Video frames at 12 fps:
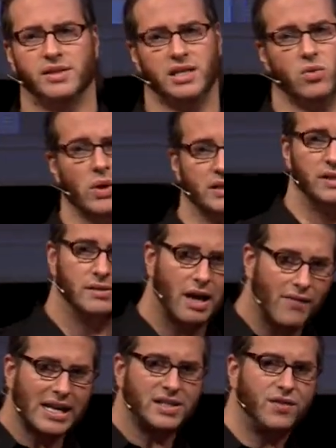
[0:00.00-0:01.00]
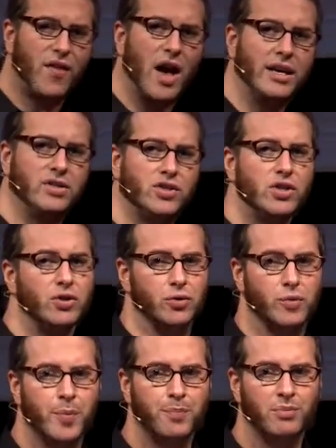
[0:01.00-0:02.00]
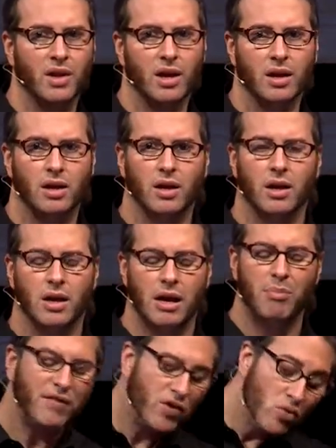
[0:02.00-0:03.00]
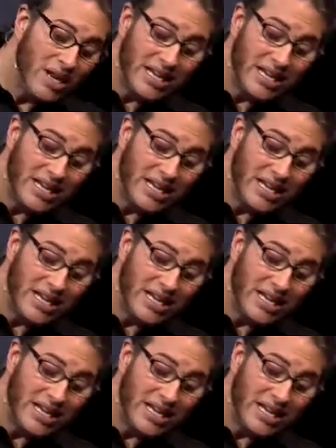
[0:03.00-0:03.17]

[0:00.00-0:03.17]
sequence, and that's fine too. But if you